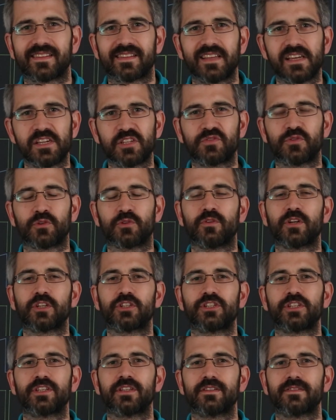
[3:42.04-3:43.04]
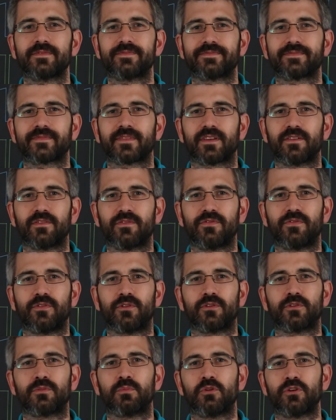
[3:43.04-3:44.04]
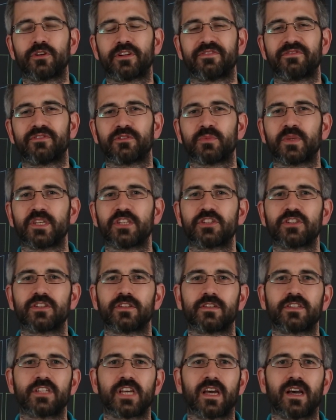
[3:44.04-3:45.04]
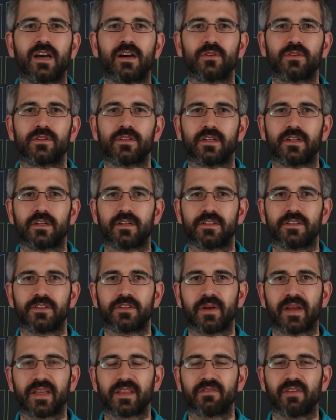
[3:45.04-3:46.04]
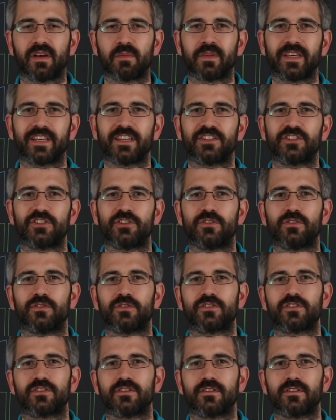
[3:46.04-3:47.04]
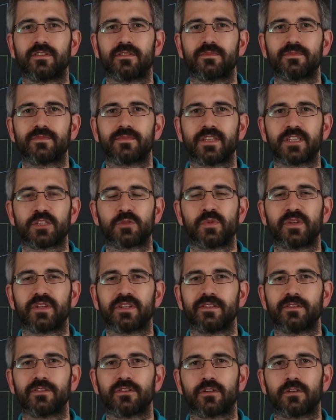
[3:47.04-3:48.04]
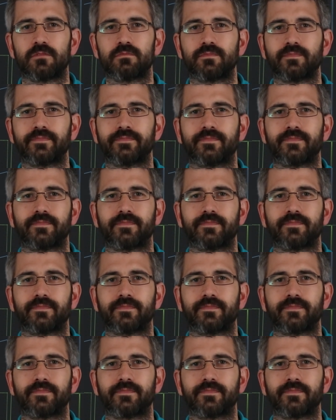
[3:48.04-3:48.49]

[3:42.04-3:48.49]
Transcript: Thanks for watching. For more information check out our interactive application notes on nexperia.com.